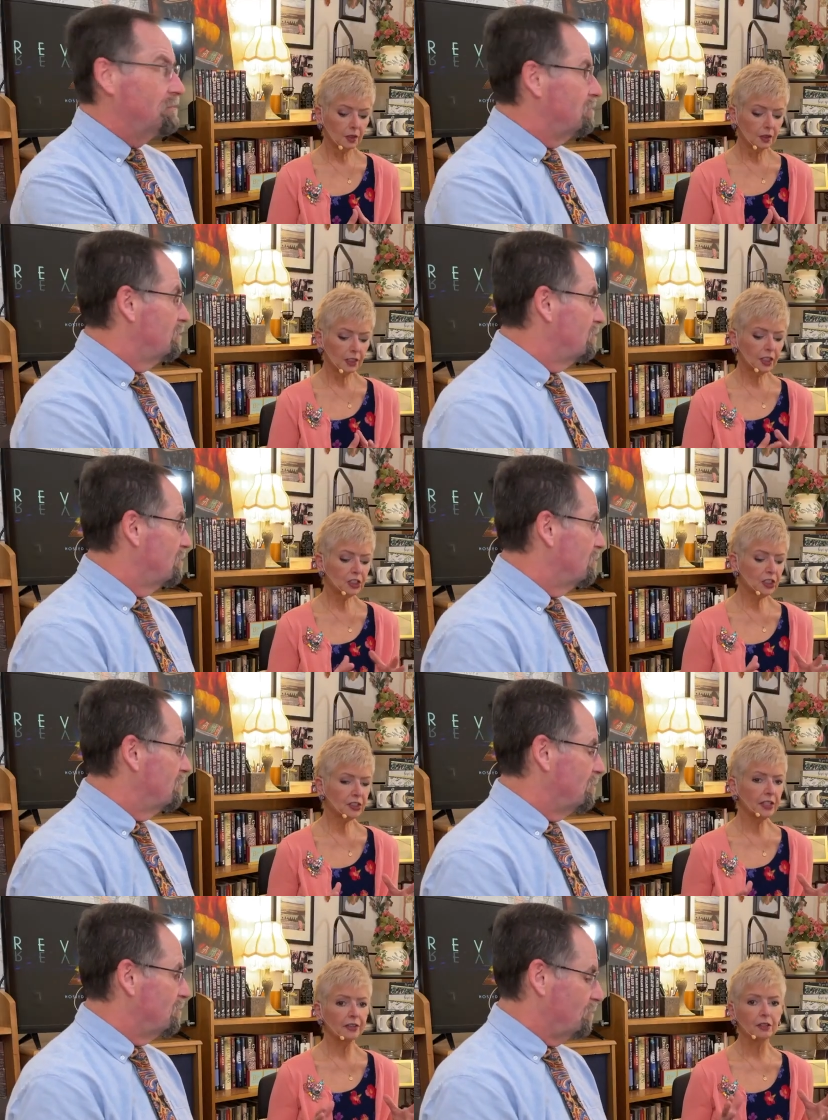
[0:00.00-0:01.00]
Speaker 1: Can I just
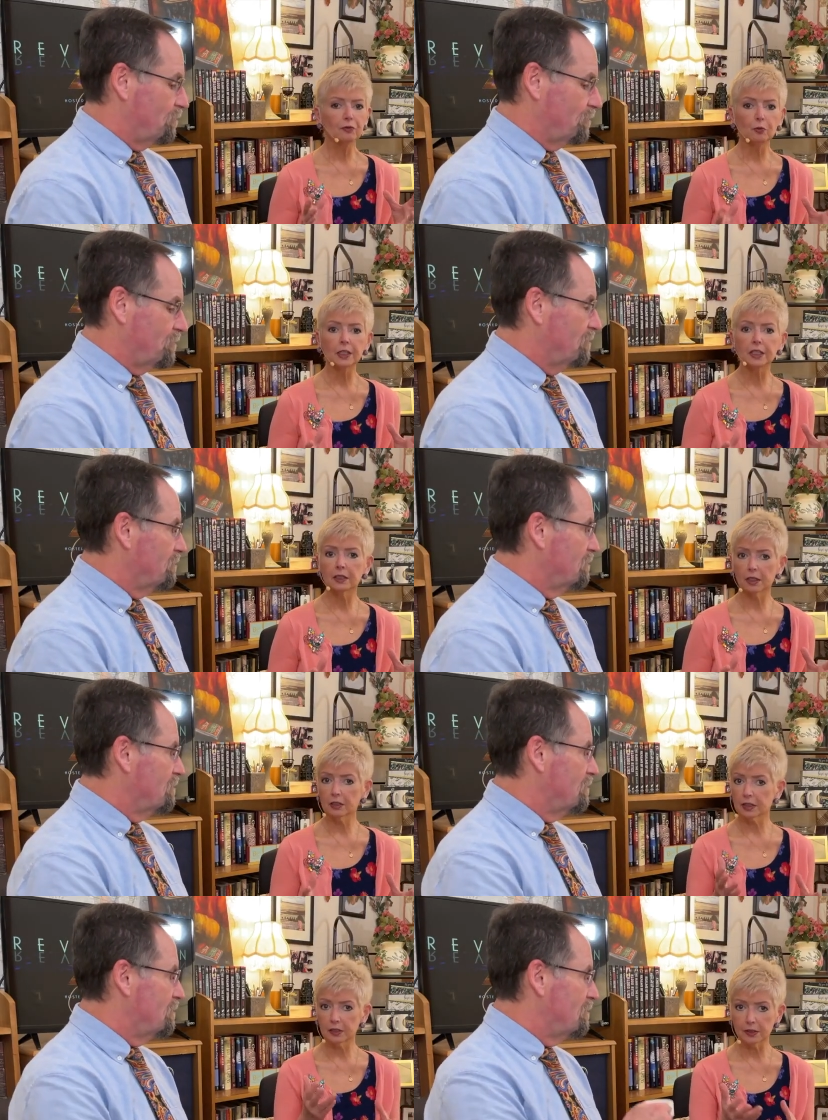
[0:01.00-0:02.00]
say that if we can get our
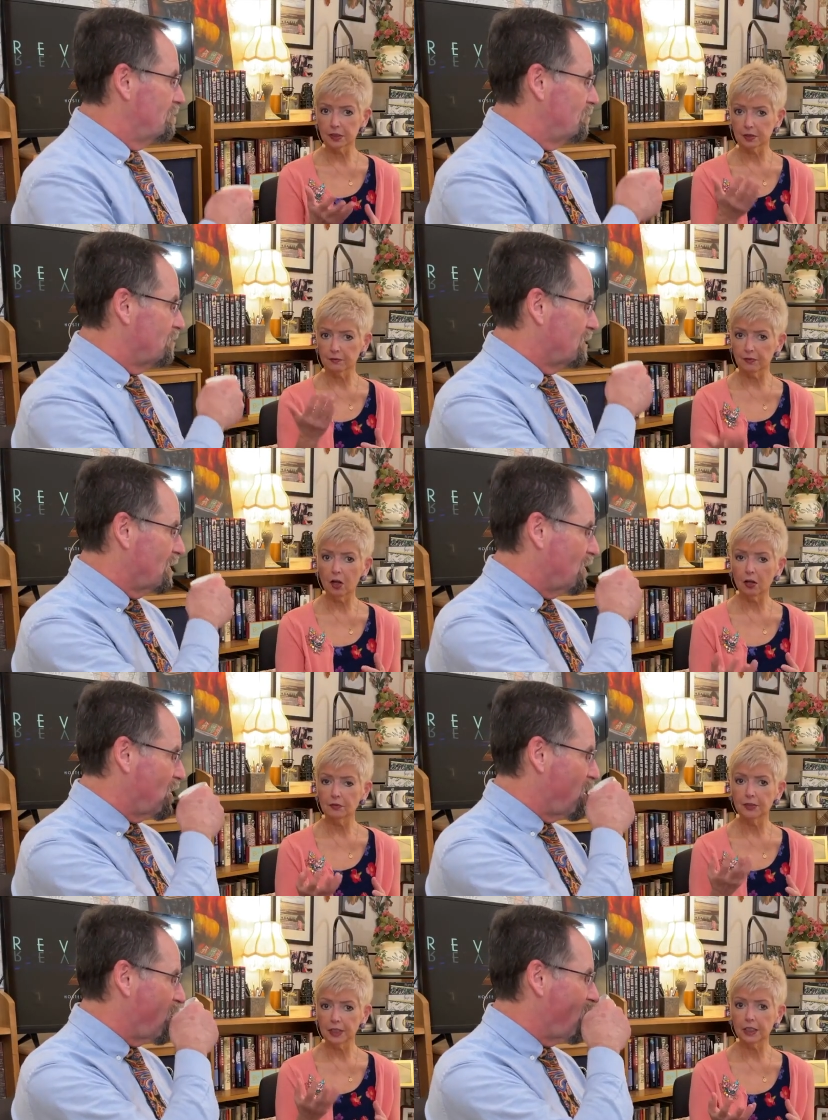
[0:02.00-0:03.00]
kids
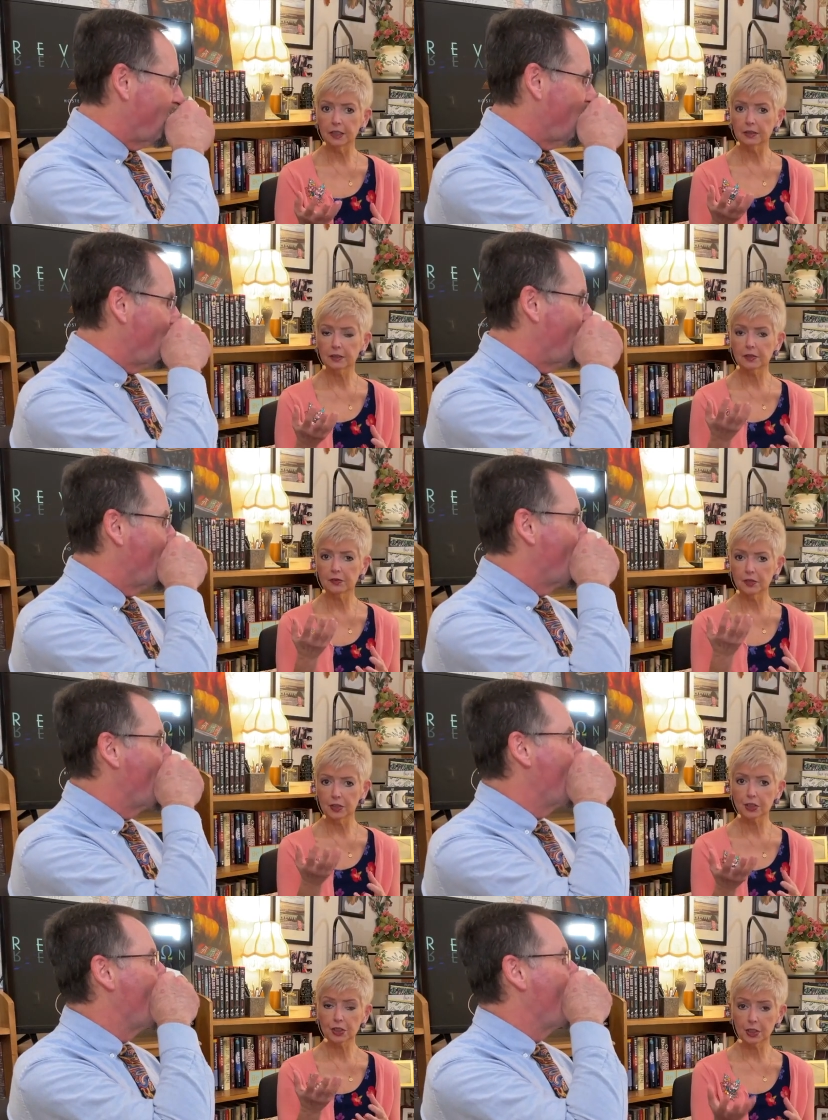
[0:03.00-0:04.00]
involved in
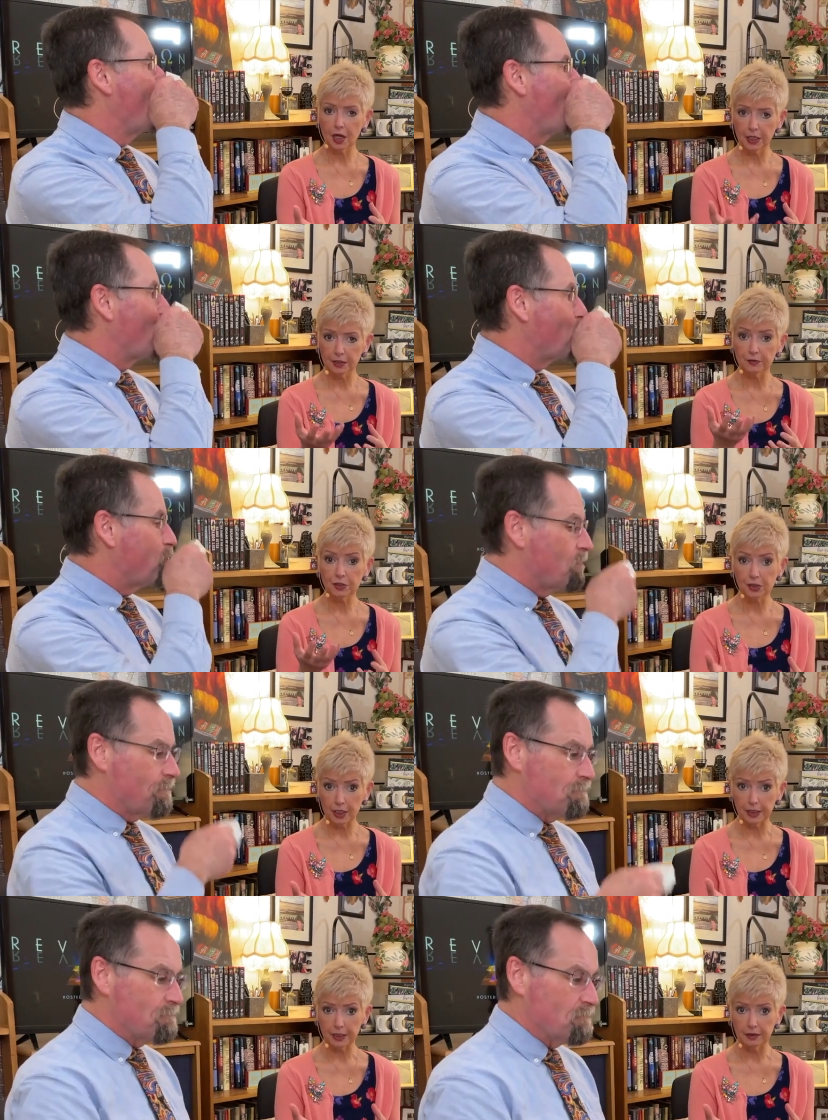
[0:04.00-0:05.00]
this kind of
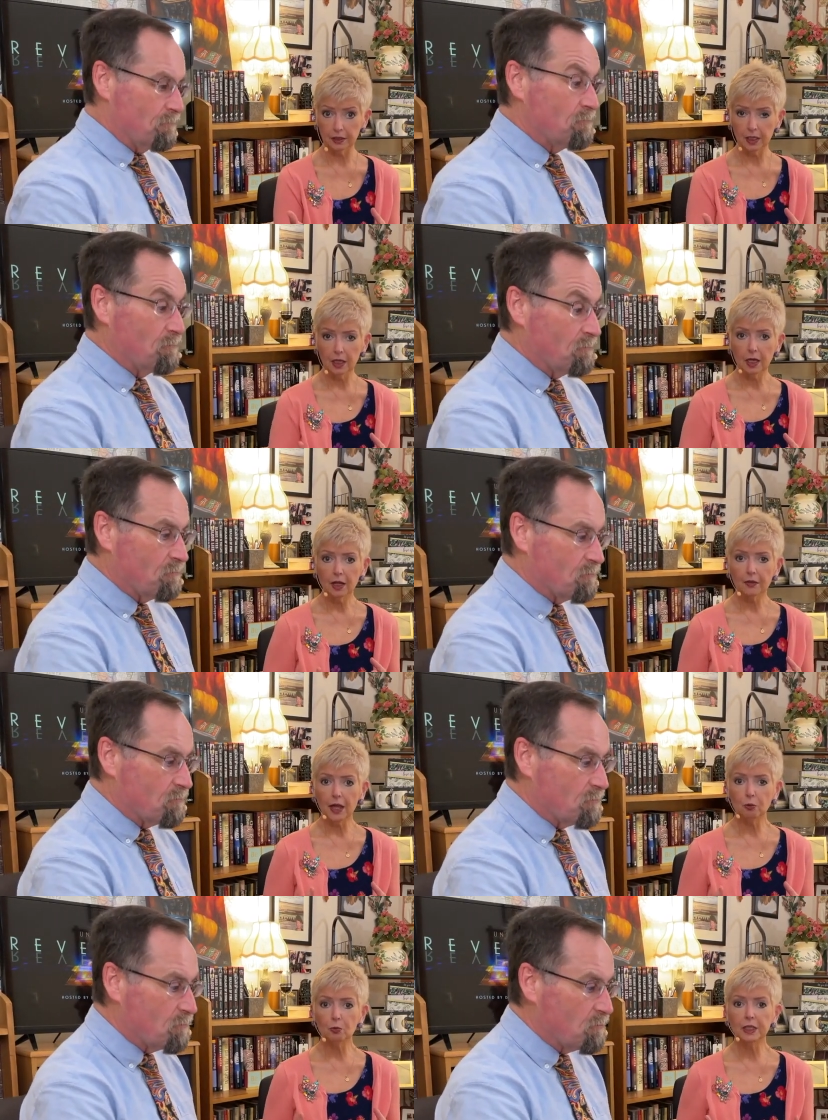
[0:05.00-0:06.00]
study,
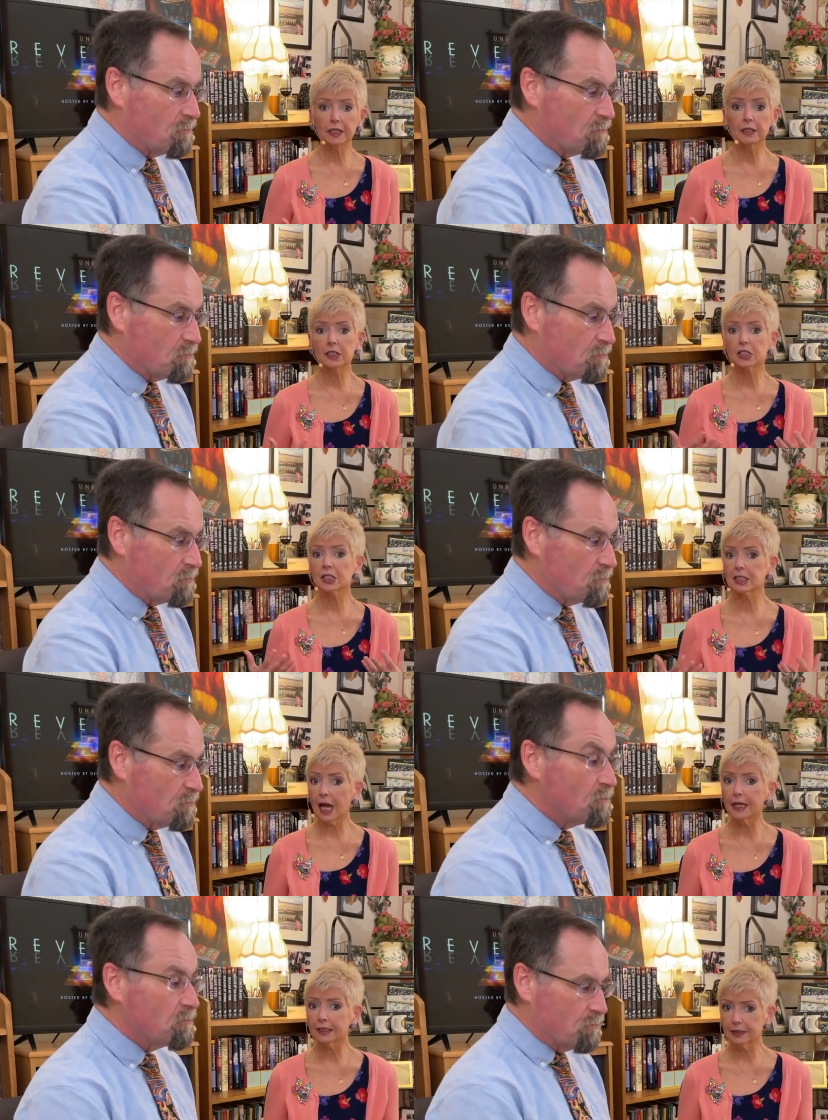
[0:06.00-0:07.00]
that we can
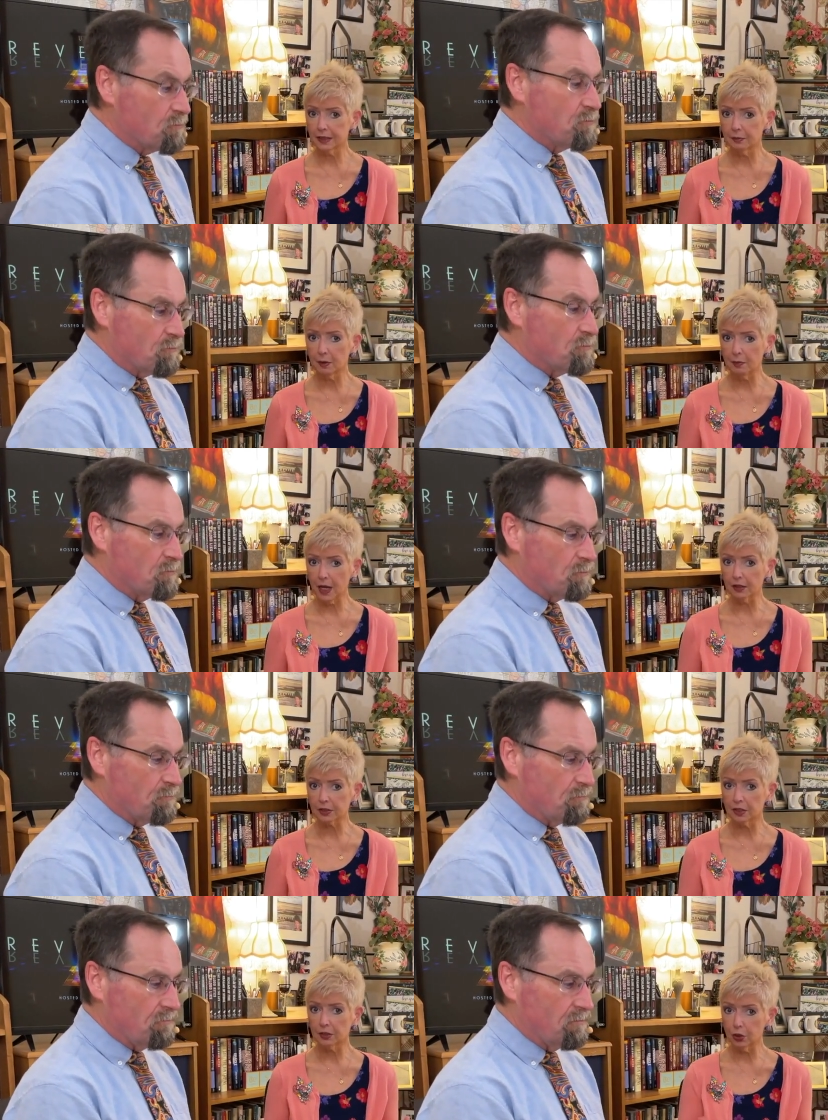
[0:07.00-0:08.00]
excite them about
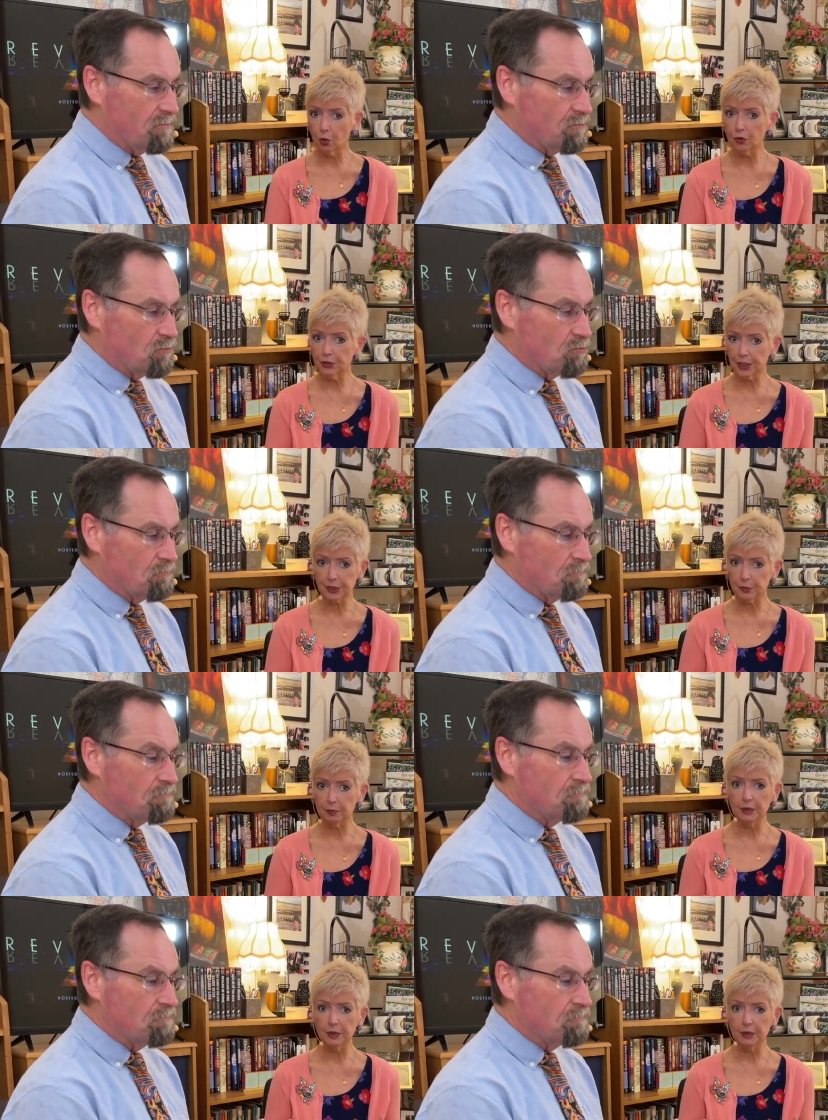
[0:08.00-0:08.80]
the Old Testament.